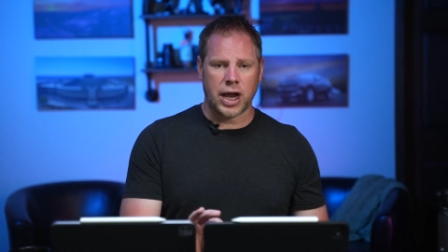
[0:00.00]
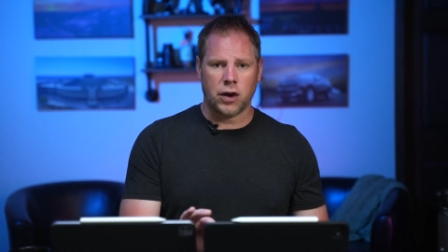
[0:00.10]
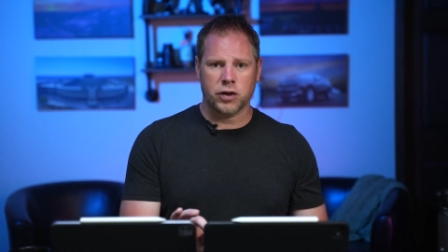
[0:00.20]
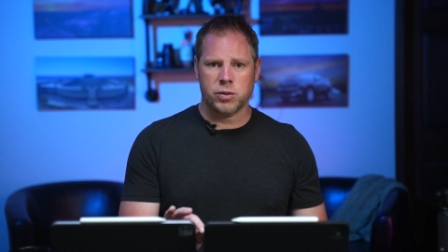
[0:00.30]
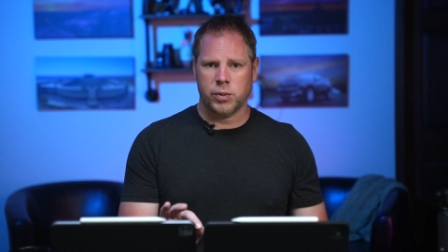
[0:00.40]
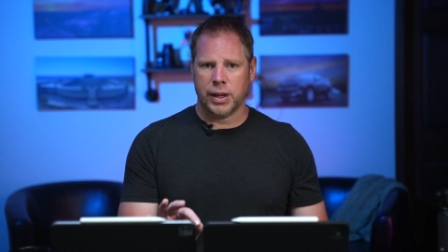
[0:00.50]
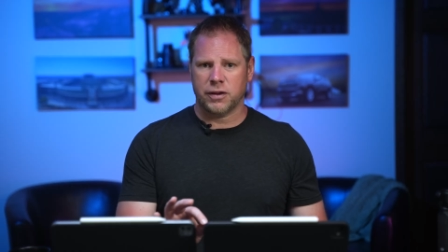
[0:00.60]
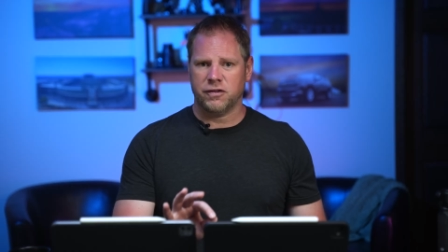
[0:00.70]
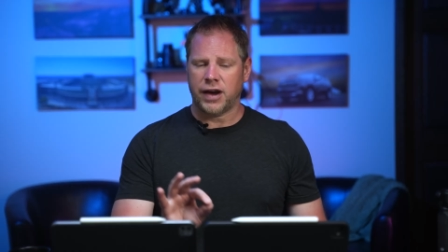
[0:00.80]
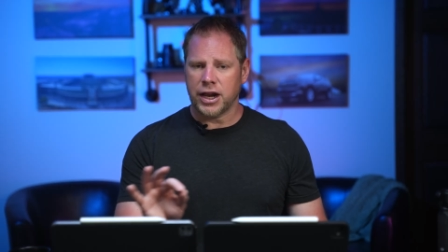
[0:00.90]
not only gonna
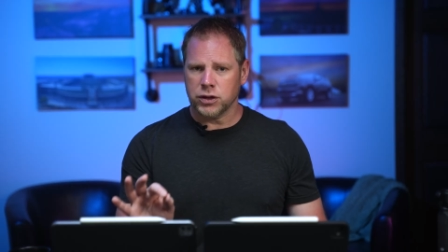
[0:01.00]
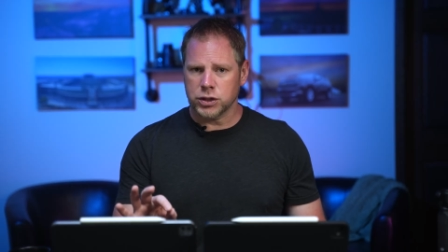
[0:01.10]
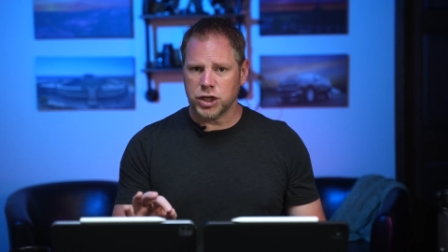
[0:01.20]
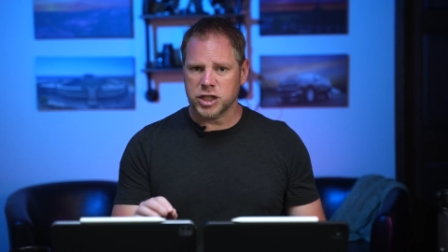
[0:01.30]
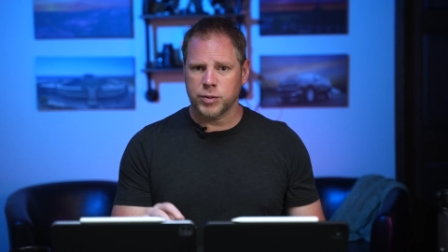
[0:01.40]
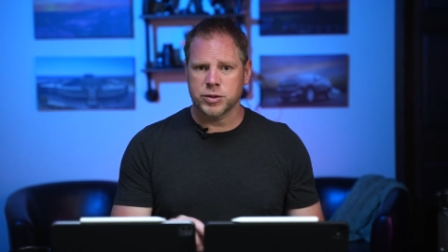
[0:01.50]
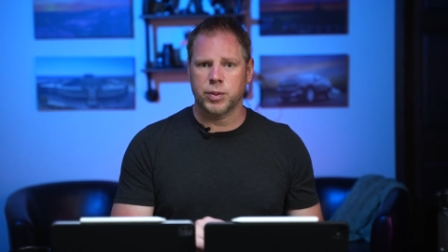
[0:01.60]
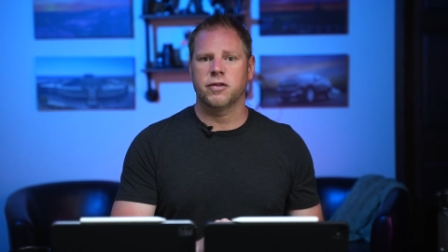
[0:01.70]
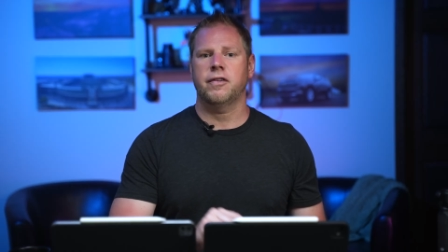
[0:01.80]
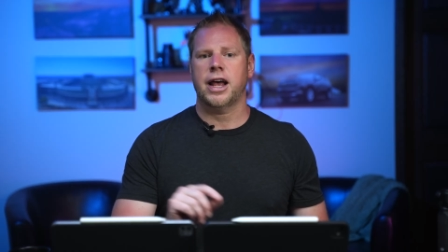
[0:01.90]
make finer adjustments,
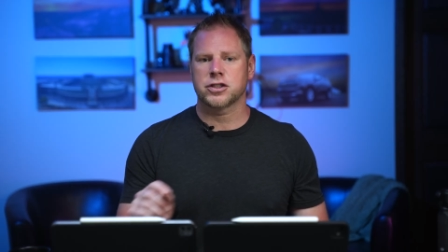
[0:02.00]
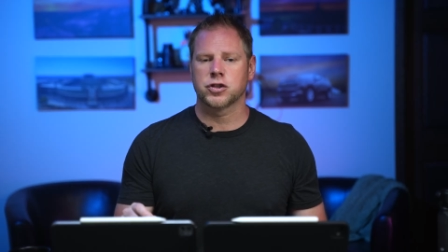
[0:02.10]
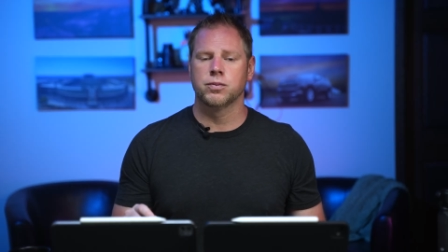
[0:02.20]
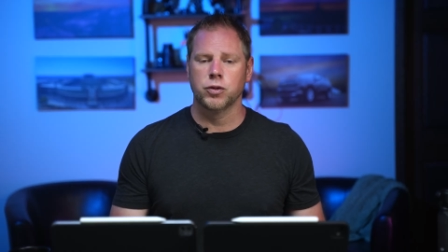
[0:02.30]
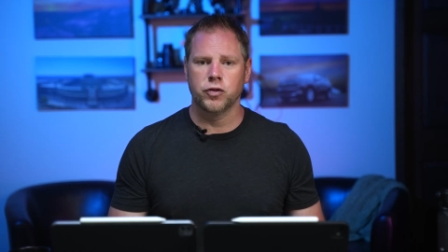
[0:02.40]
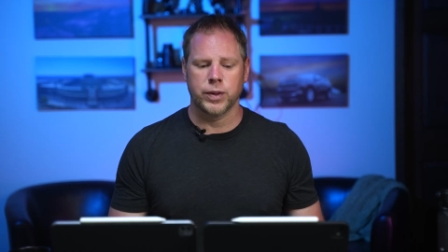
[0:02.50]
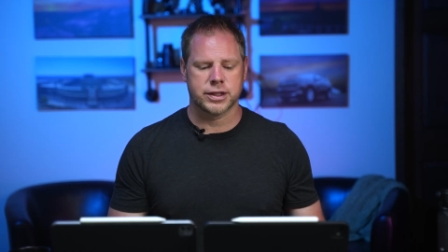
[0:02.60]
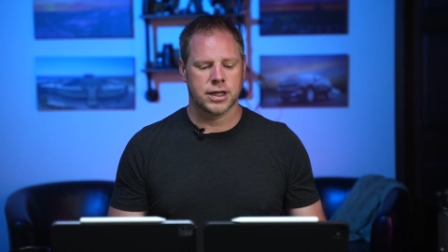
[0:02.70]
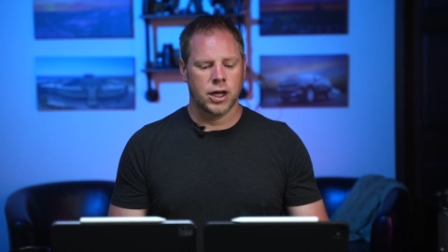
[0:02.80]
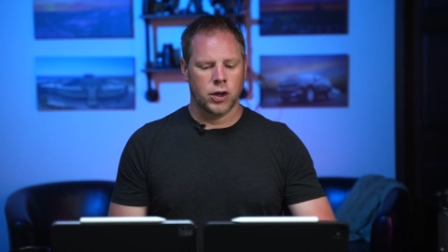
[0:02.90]
but faster
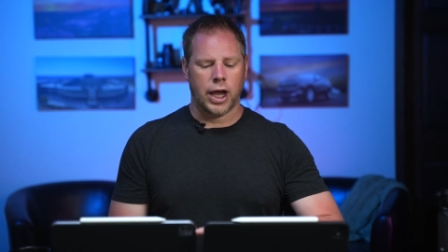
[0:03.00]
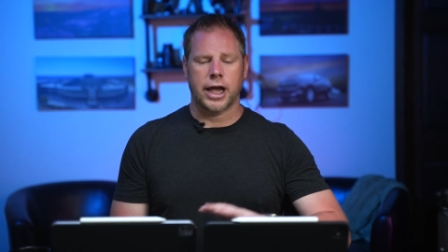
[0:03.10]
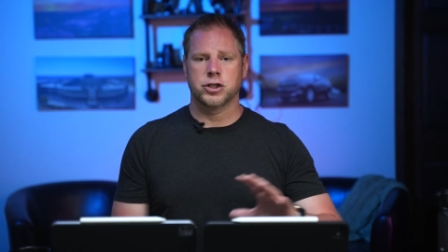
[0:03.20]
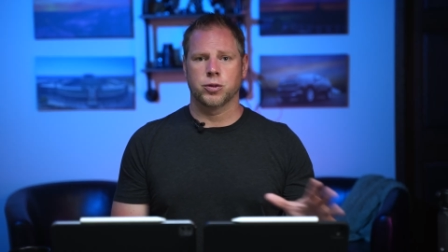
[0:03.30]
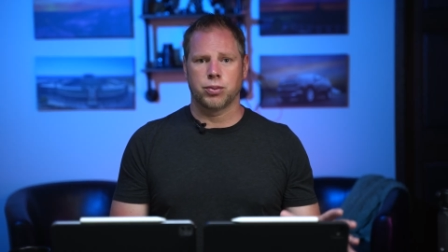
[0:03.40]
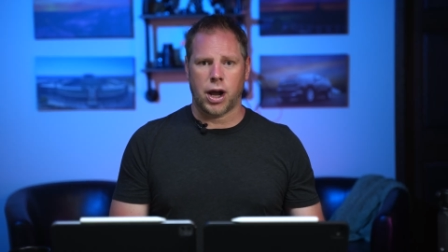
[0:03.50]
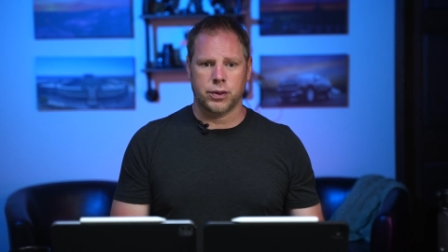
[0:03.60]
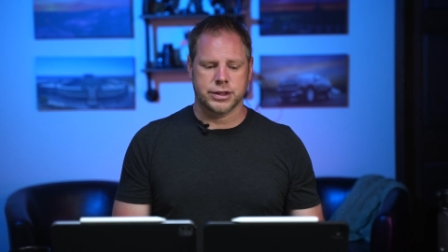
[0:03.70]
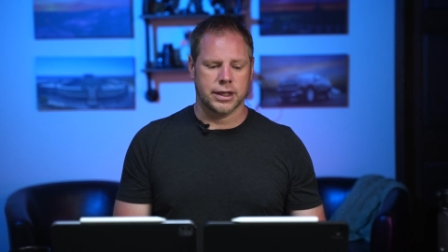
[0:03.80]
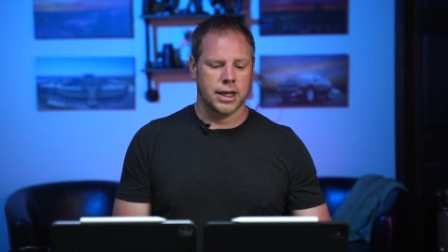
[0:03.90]
movements as you're
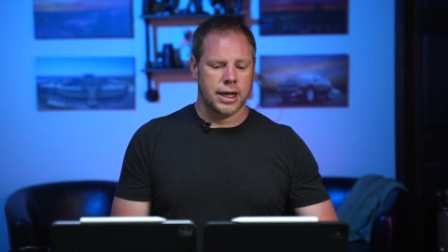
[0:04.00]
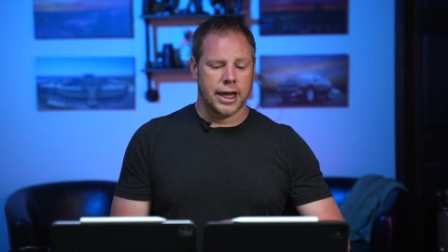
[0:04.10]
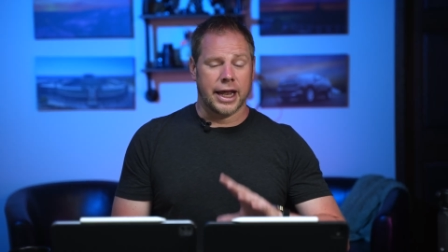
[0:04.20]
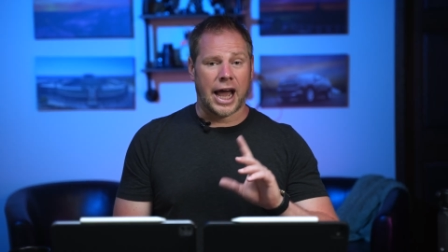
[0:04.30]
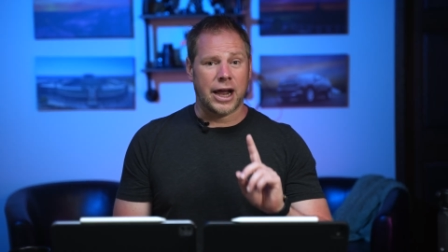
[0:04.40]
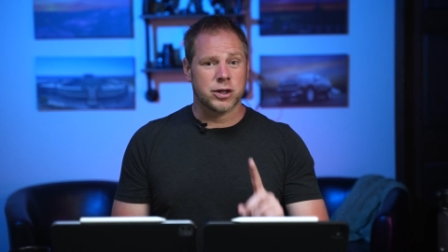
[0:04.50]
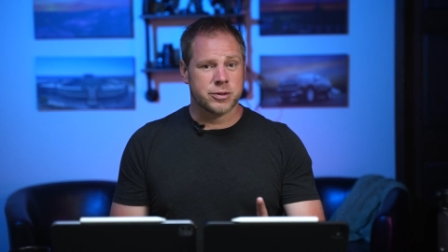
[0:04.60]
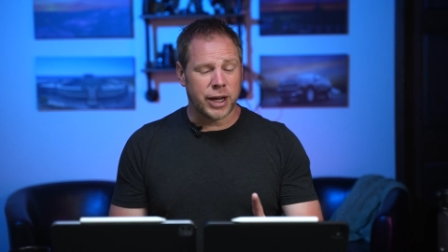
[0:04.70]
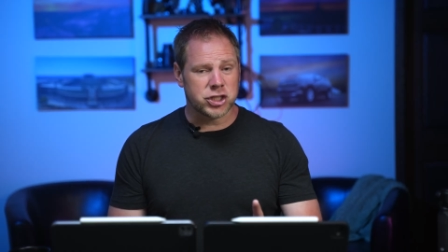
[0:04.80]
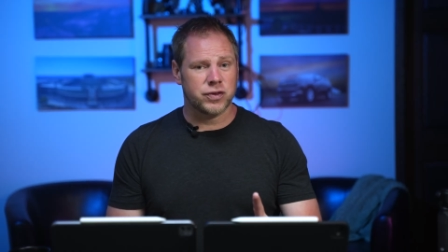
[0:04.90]
browsing. And I
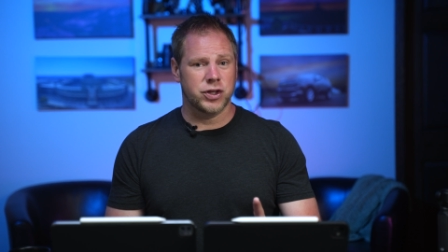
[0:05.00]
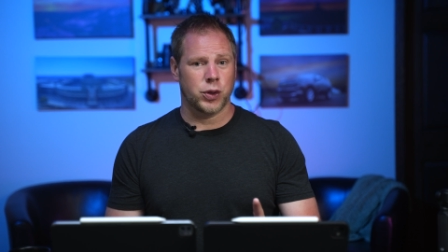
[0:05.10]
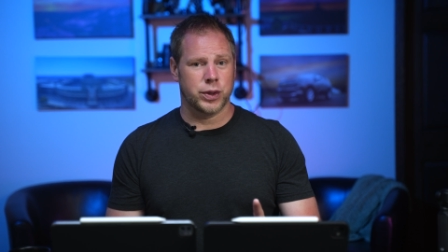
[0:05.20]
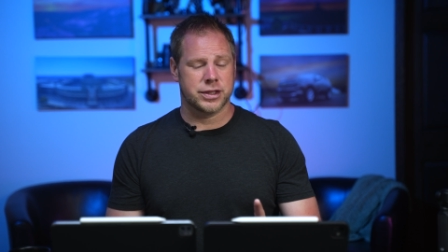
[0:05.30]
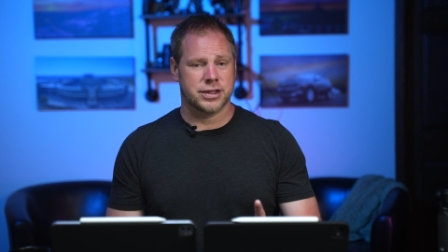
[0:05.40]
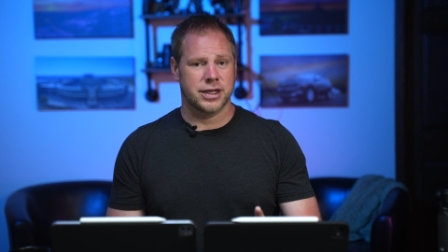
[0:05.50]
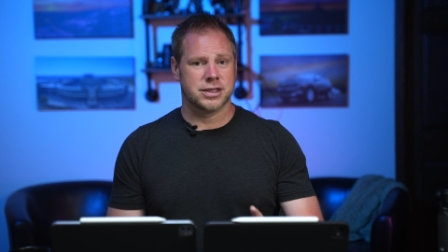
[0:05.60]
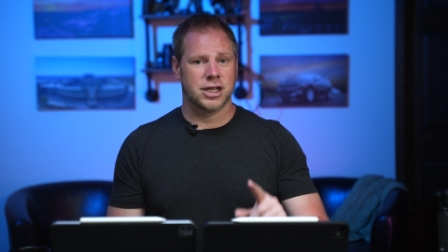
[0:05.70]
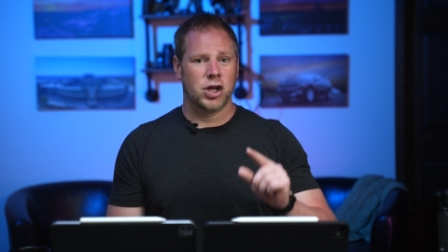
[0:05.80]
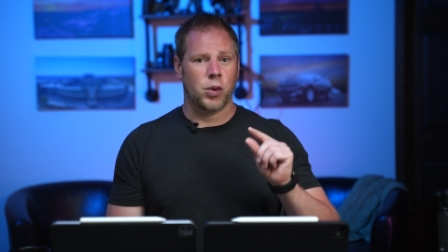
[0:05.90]
especially noticed
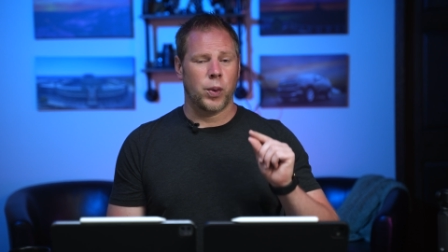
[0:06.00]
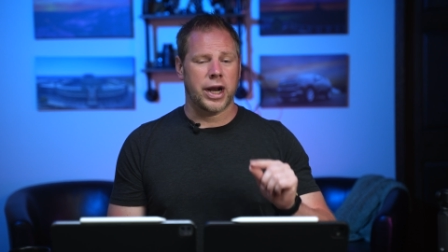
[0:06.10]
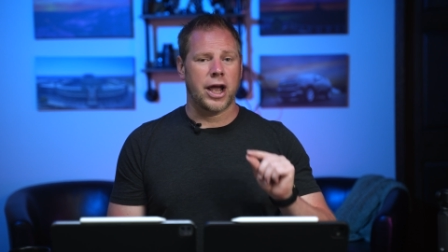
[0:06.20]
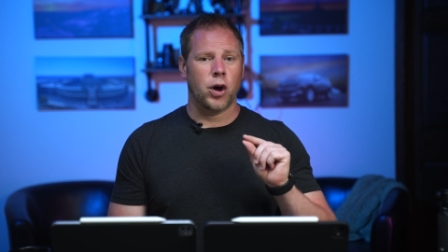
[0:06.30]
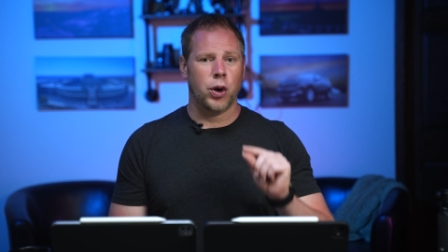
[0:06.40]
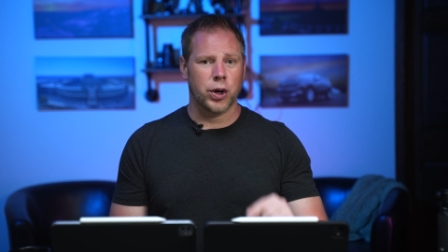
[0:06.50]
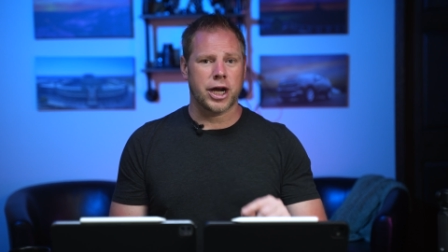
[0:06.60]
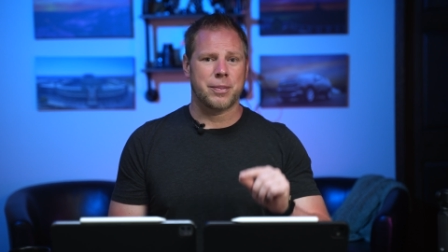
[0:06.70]
this when I hook